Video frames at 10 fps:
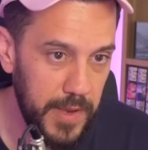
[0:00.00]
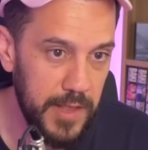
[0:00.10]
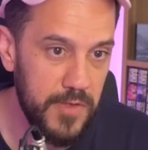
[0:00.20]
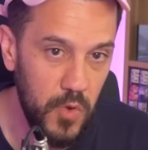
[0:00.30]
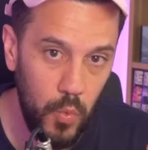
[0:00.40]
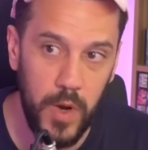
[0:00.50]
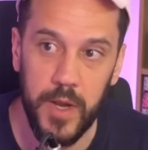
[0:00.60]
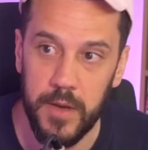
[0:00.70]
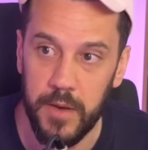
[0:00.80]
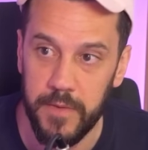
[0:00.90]
It's the
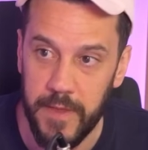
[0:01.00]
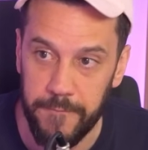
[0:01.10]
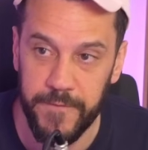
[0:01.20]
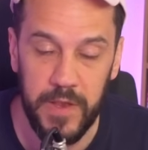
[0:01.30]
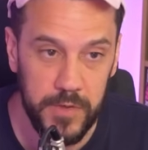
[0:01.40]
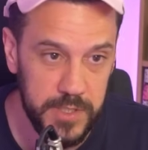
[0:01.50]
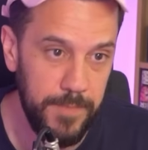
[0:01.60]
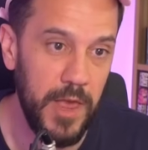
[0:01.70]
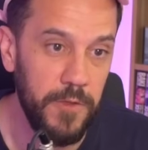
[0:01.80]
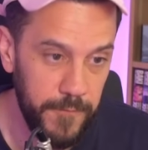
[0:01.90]
one that feels the
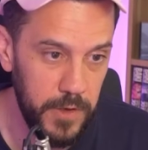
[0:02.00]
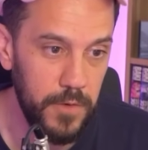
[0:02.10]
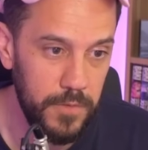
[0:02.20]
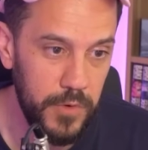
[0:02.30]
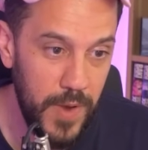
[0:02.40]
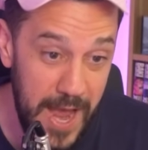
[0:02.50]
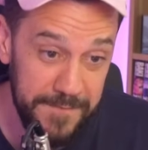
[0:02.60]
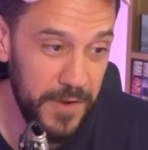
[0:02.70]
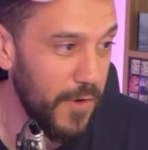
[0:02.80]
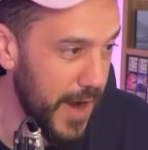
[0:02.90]
best for you. You
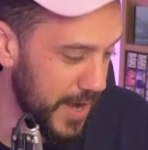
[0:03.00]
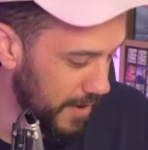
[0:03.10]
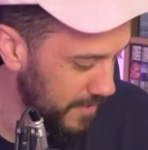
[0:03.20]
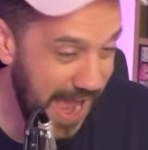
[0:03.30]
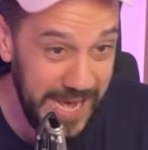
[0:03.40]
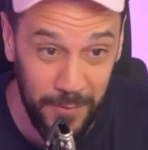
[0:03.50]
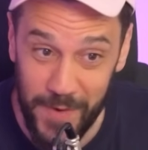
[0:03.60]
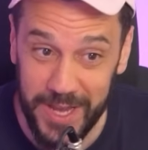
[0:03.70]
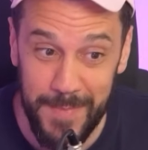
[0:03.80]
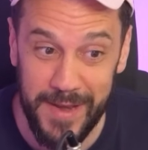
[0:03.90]
have to try it out. I can
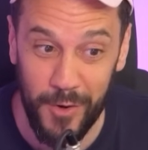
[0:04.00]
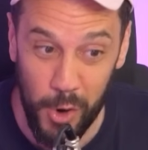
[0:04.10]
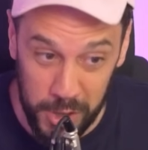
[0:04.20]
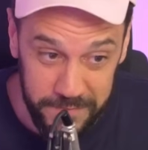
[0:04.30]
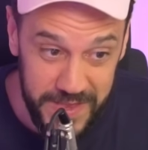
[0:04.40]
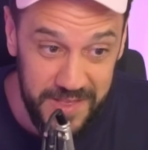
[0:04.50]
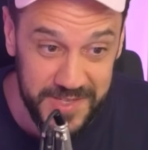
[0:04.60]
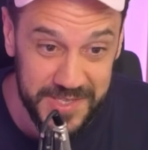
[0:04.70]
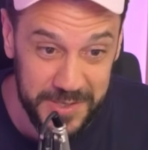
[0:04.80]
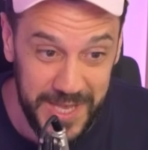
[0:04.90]
recommend all of these.
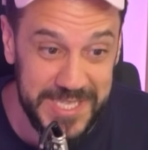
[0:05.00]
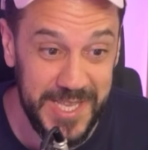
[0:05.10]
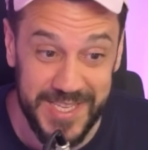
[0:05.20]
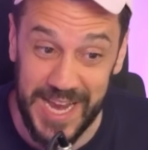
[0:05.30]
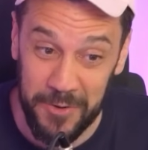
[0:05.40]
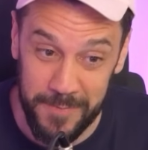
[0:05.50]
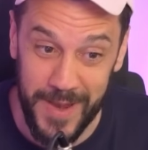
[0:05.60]
So that's the things. I can